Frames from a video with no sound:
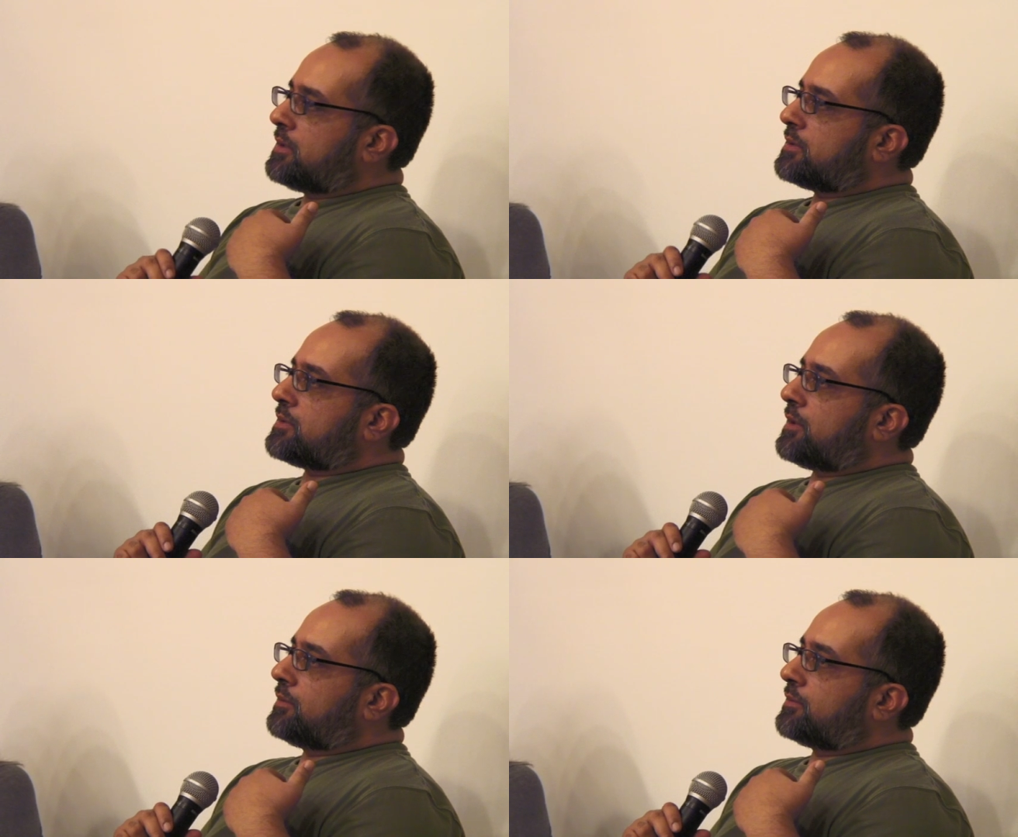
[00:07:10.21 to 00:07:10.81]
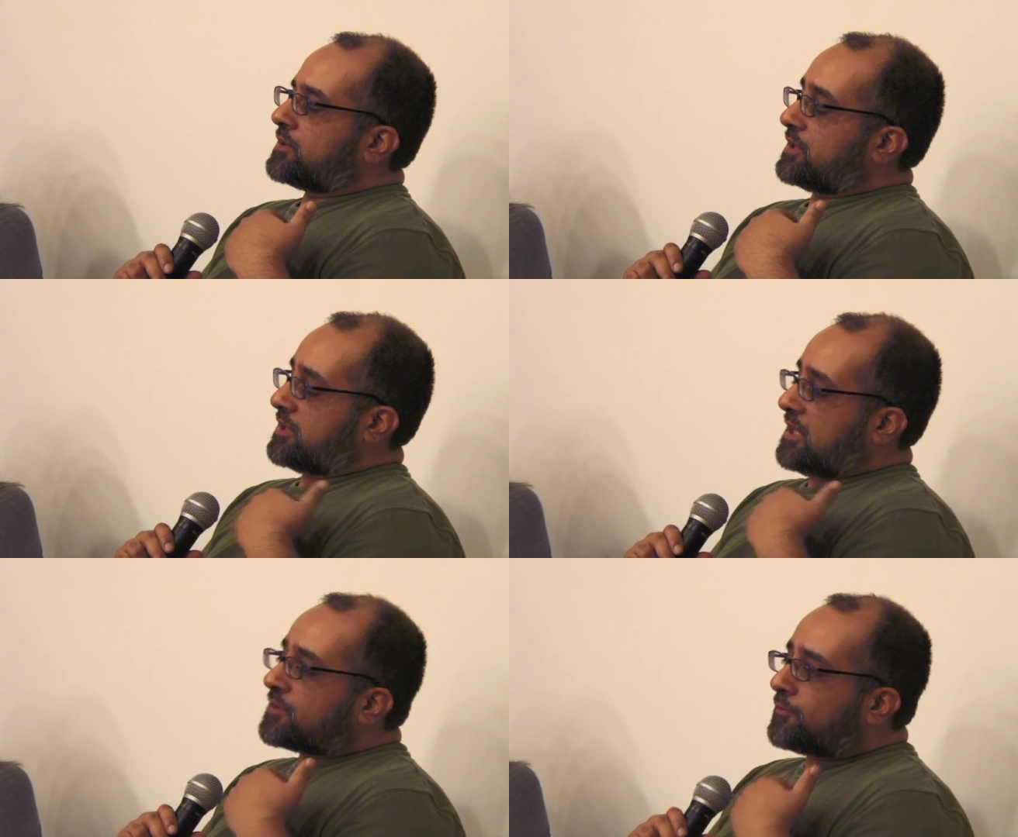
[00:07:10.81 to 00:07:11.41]
So
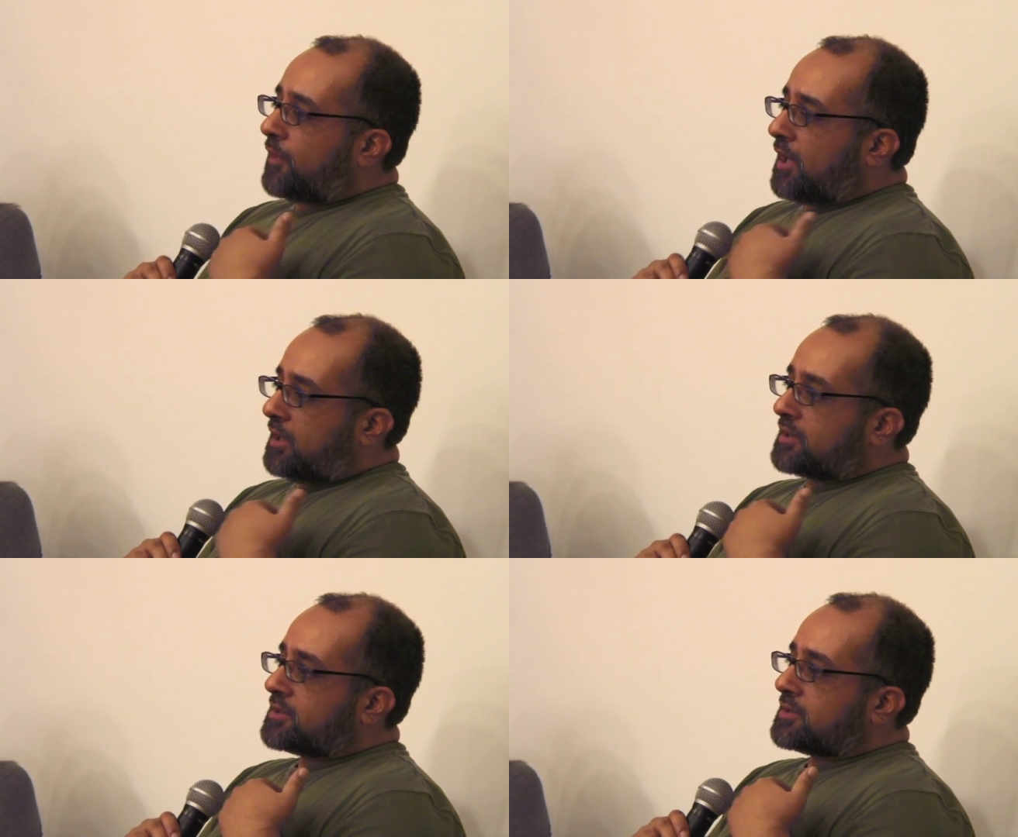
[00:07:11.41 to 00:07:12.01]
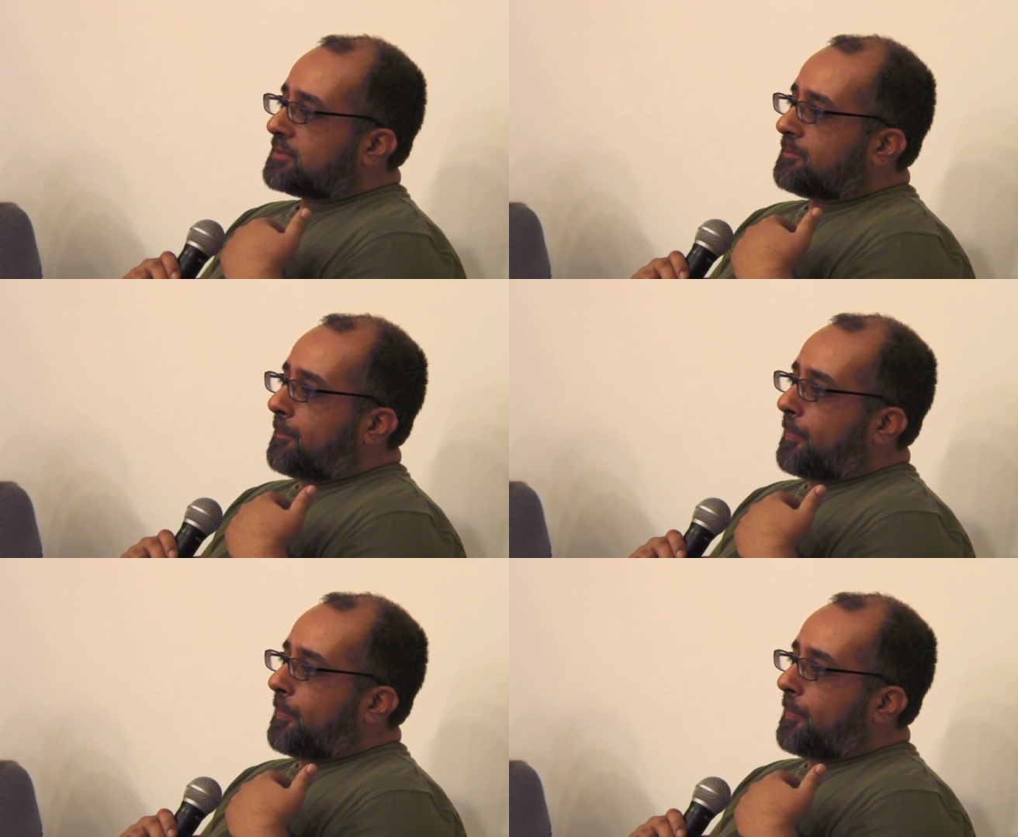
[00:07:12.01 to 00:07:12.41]
success for us